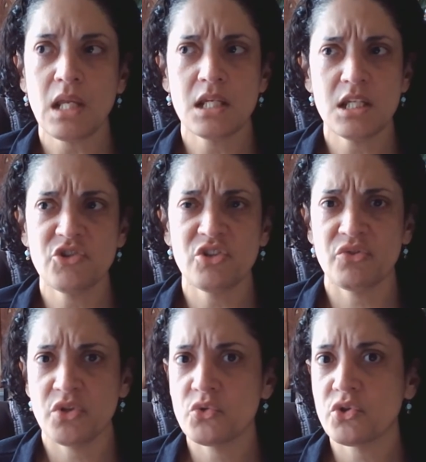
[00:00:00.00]
Each
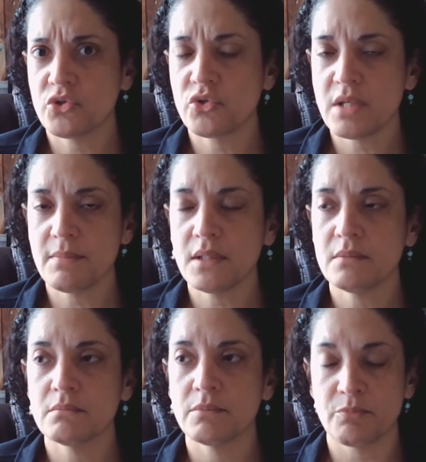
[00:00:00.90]
infusion
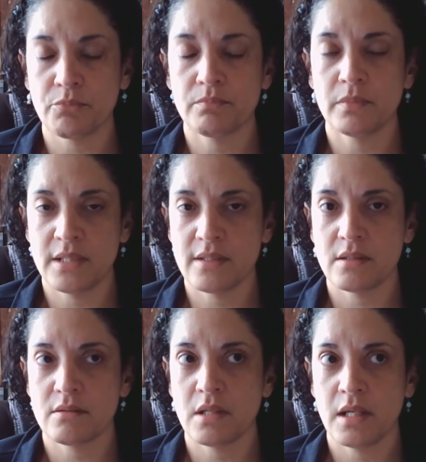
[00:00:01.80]
treatment, but this
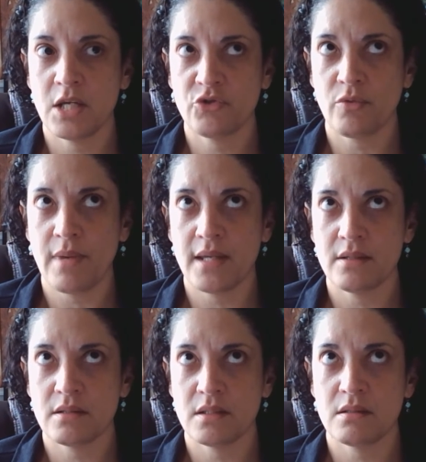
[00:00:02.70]
is
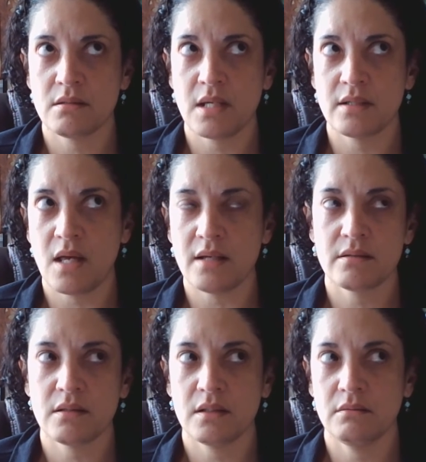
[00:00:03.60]
Erythromycin,
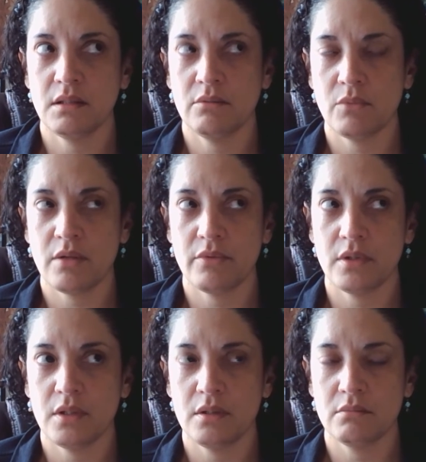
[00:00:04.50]
Cytoxan, and whatever
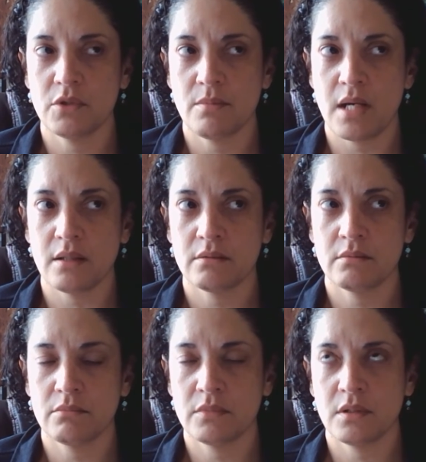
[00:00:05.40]
the
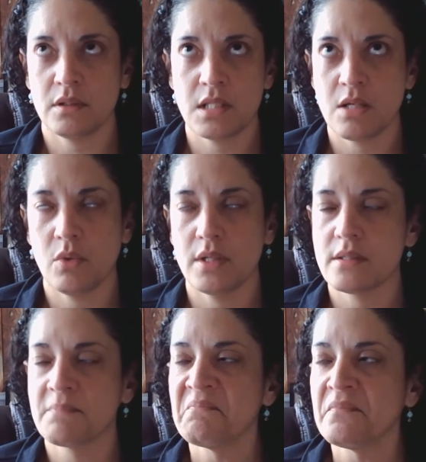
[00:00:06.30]
T
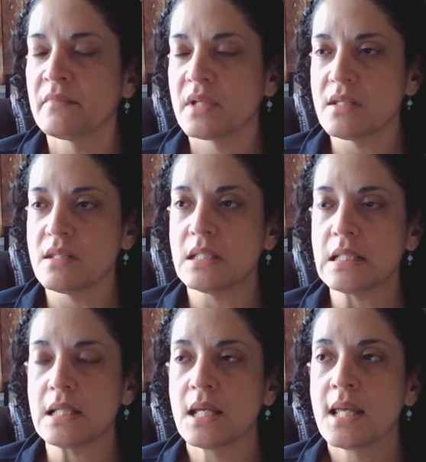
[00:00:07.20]
was, ACT.
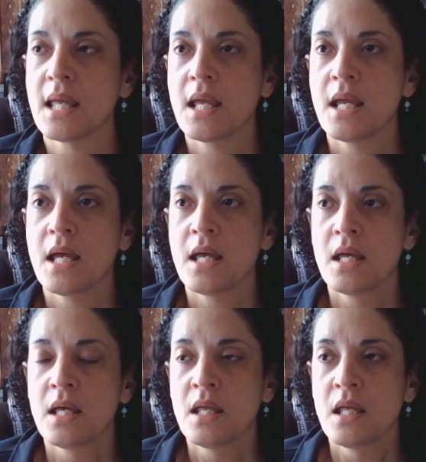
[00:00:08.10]

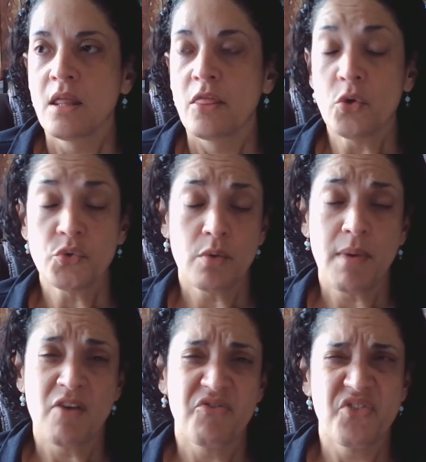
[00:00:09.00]
Those were
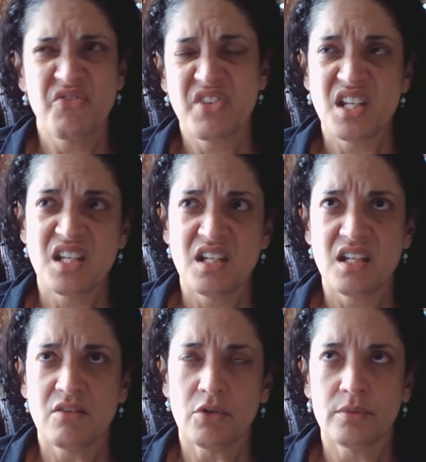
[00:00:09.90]
about
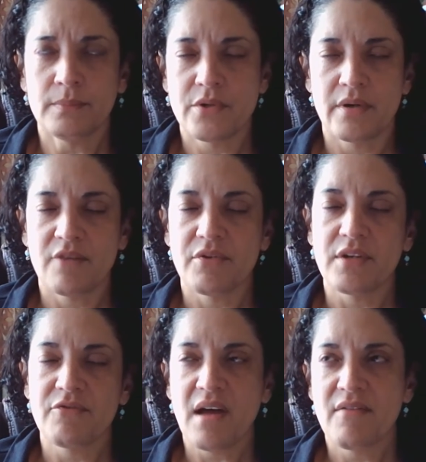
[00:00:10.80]

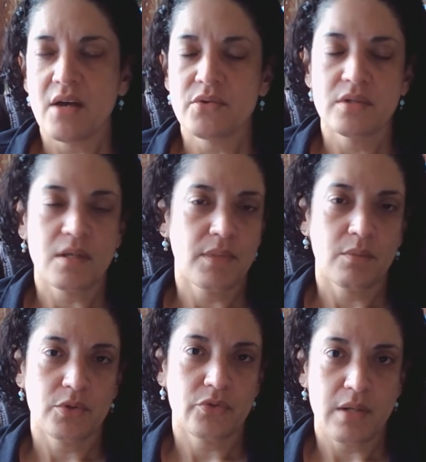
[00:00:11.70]
5,000 something
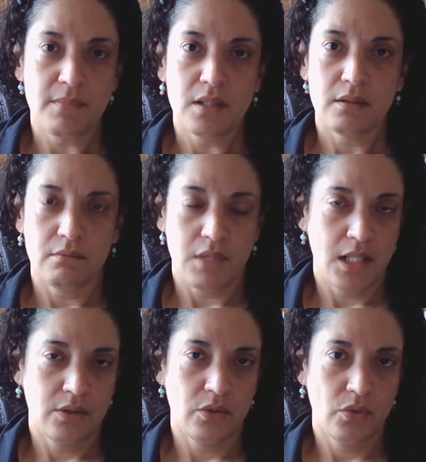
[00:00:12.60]
per treatment. I
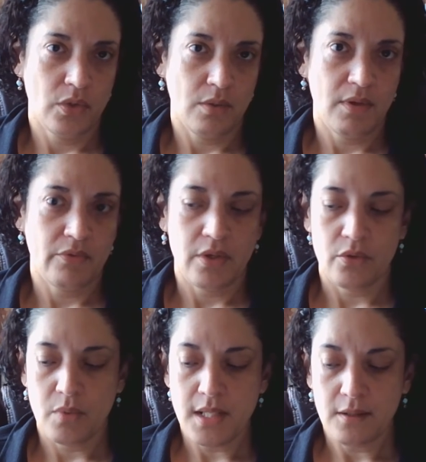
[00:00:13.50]
had to do them every
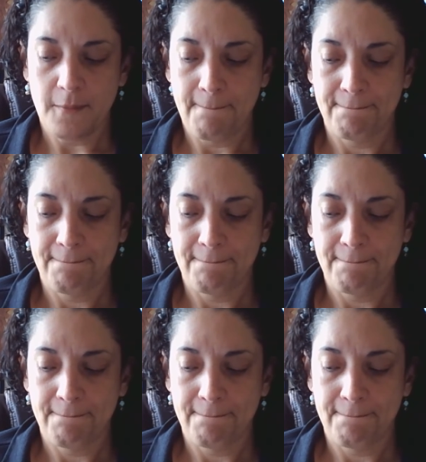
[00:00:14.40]
other week.